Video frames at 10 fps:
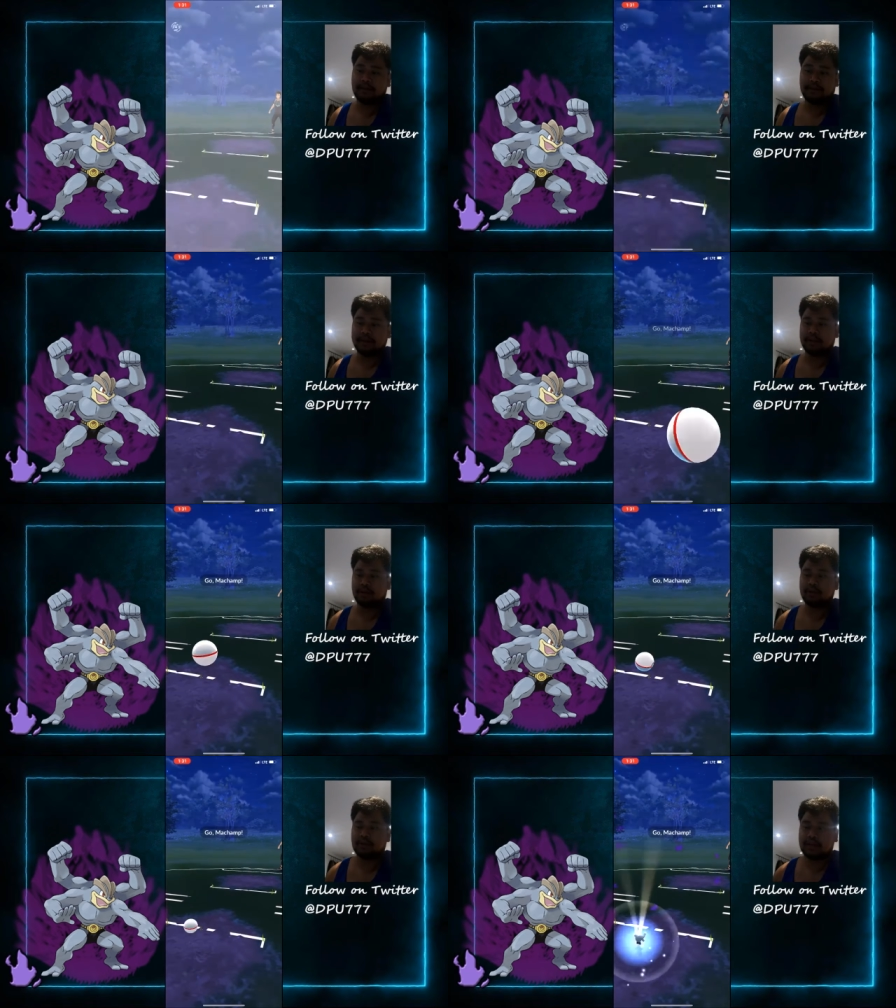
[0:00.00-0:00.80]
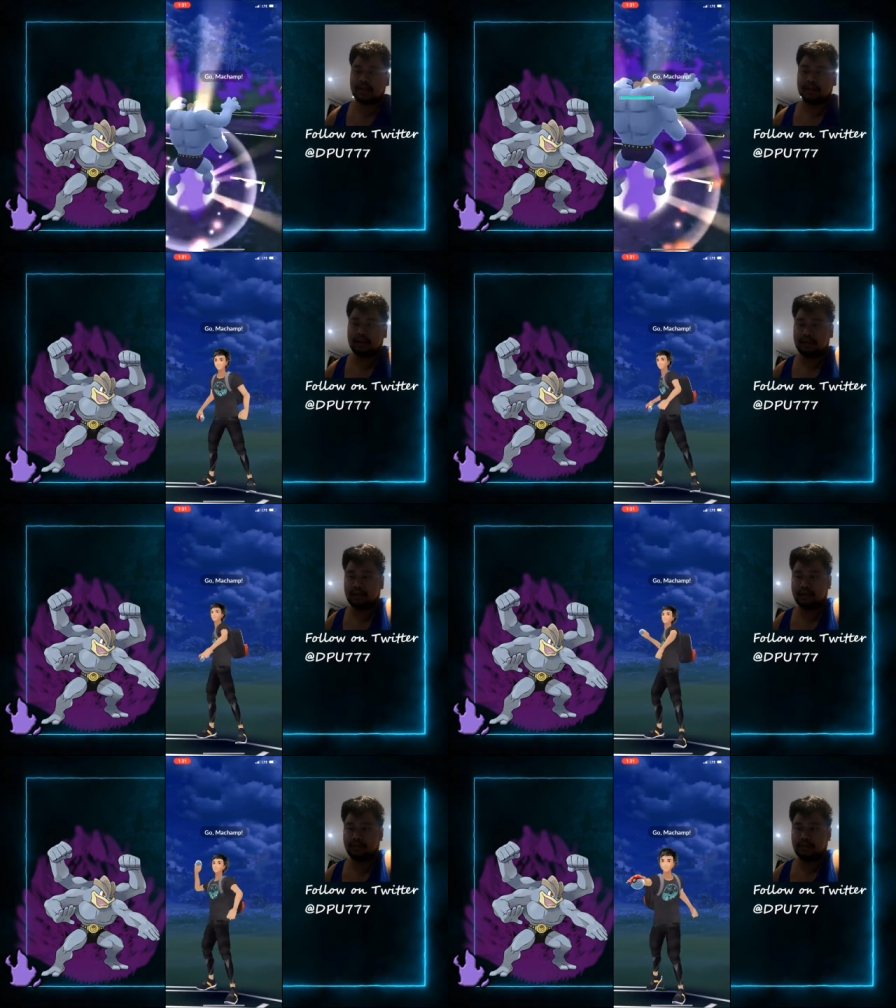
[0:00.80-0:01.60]
If I don't, then
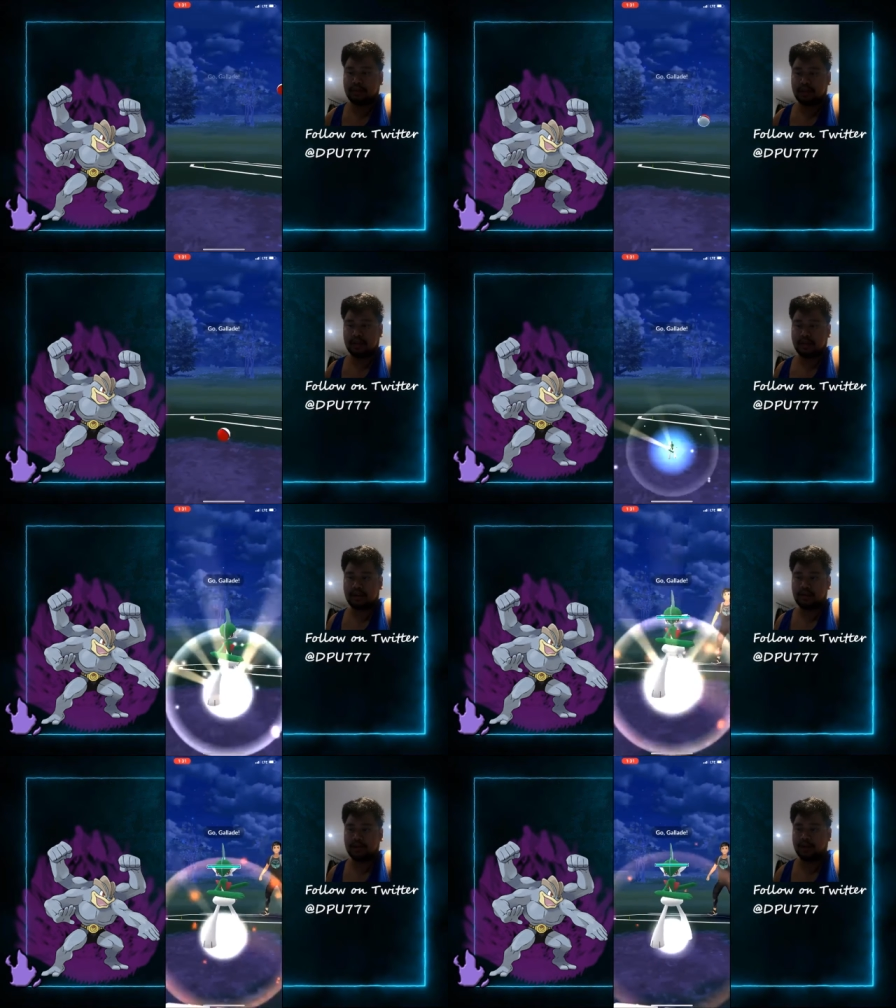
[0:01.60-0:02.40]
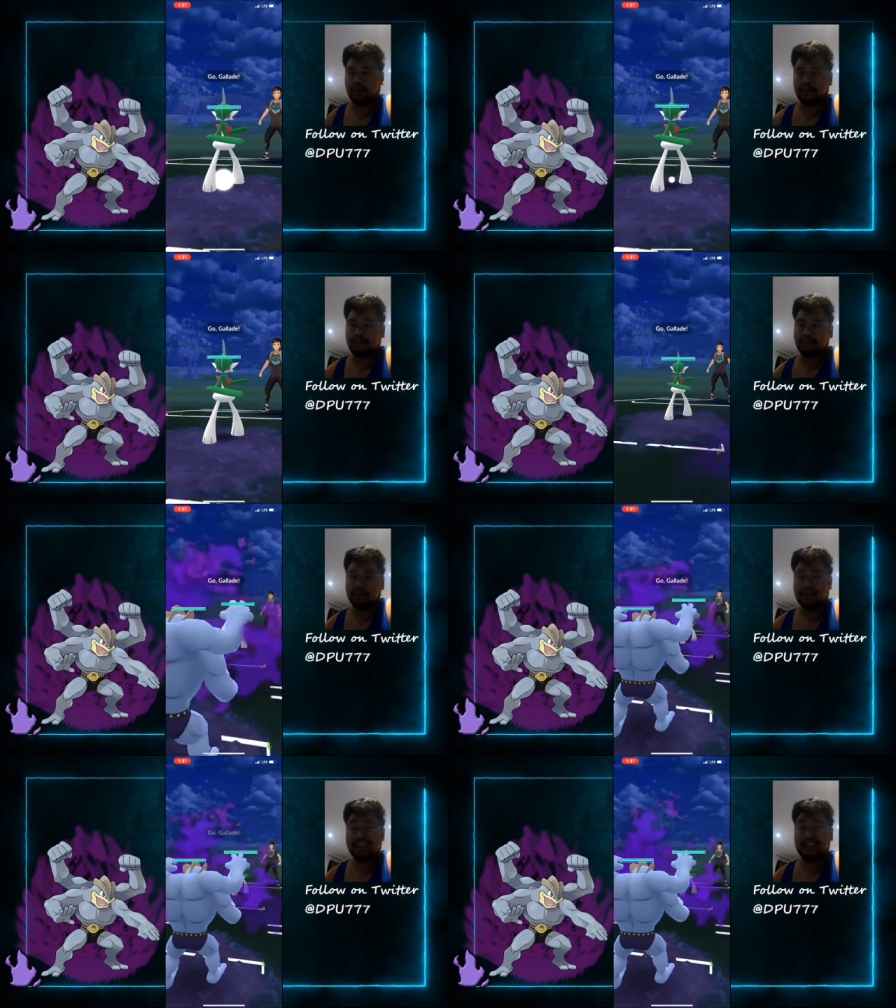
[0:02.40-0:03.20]
it will be over for
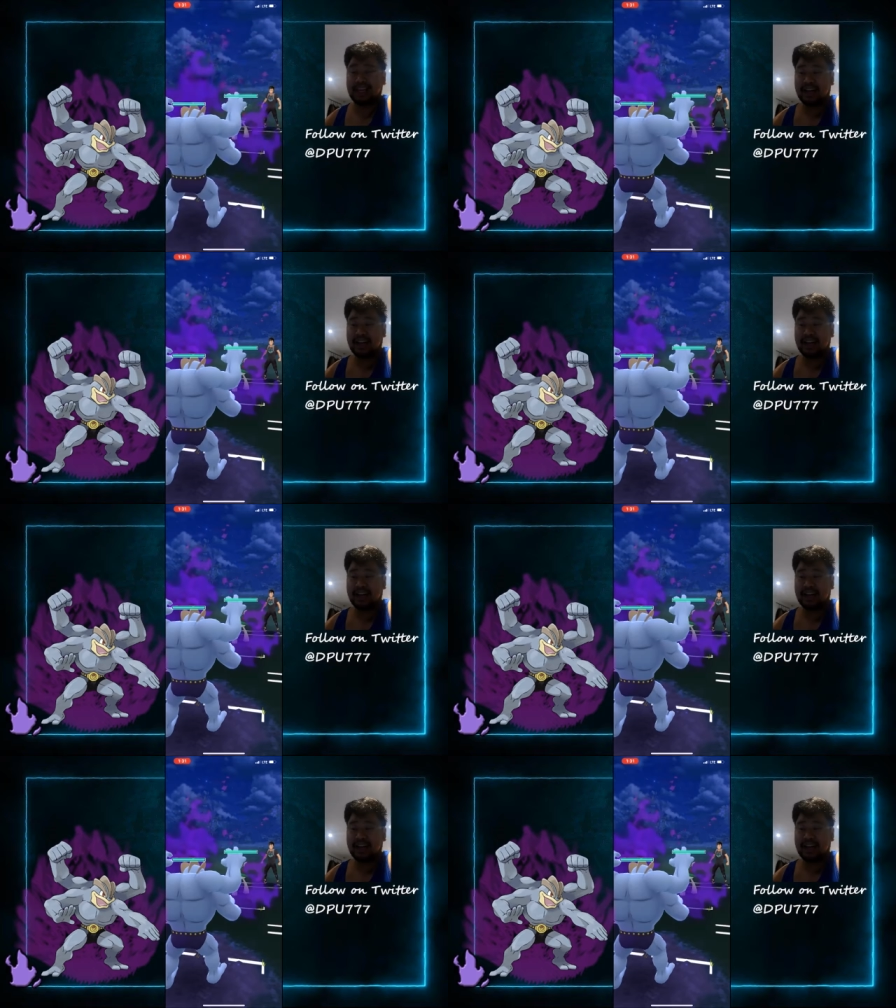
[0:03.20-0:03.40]
me. They